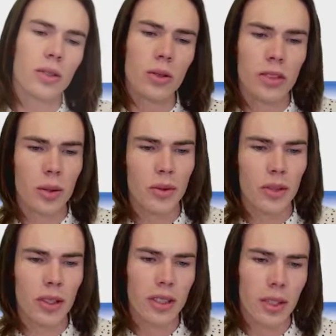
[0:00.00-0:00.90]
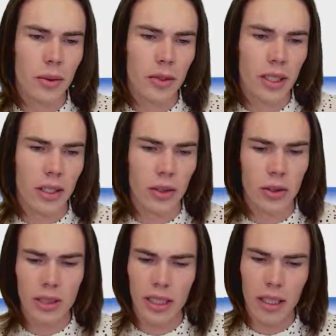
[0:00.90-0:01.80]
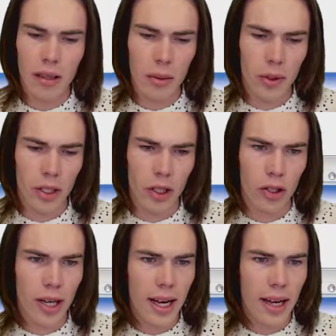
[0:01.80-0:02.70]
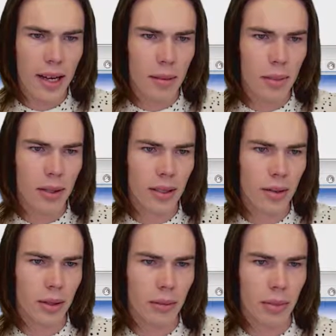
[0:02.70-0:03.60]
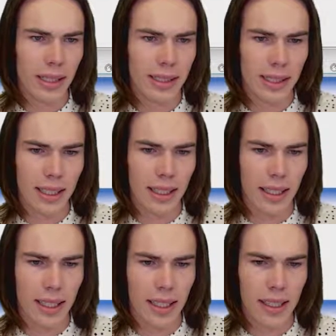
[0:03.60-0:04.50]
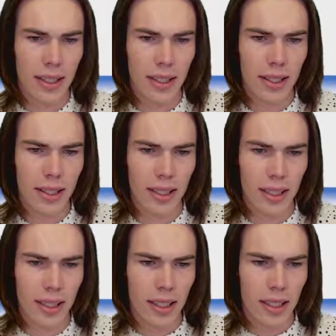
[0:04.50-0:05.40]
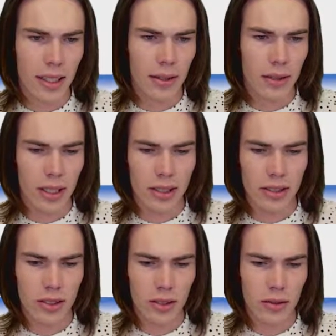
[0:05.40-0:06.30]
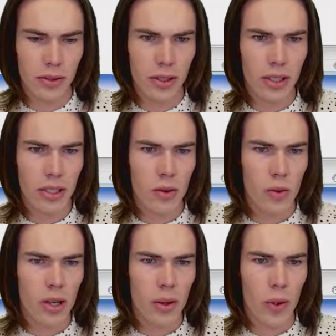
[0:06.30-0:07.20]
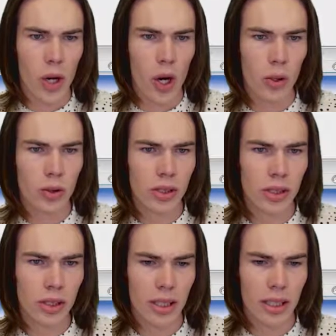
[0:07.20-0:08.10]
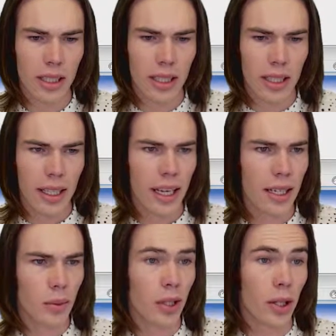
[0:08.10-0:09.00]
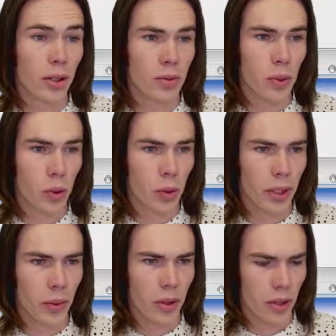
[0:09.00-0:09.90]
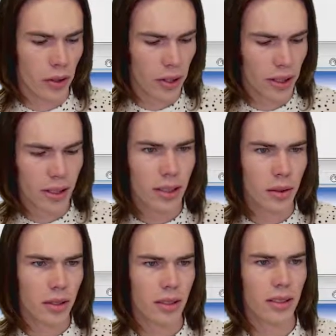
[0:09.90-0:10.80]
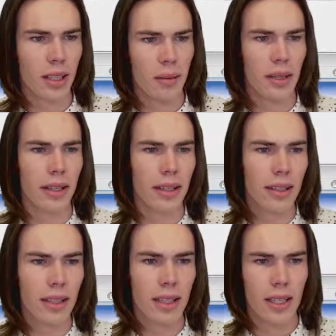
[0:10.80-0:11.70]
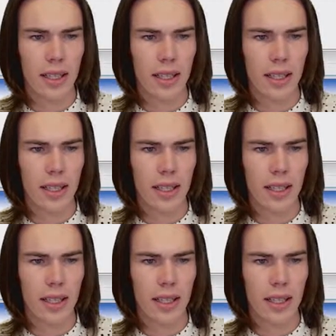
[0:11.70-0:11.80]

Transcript: Cool. So we've got our username that we can grab. Place that in here. Here we've got our server or our host. And we know it's port 21 already, so just type that in.